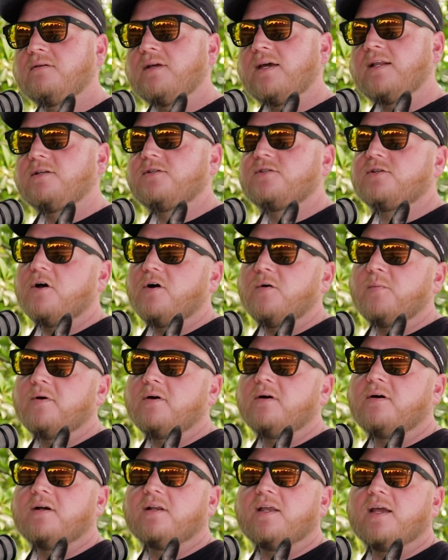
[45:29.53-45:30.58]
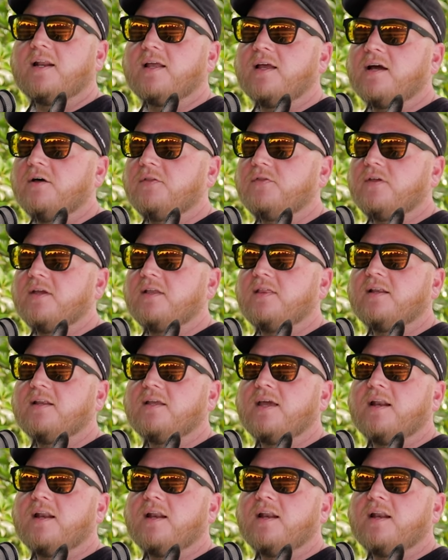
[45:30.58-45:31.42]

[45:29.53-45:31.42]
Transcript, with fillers: getting sober and getting healthy, and then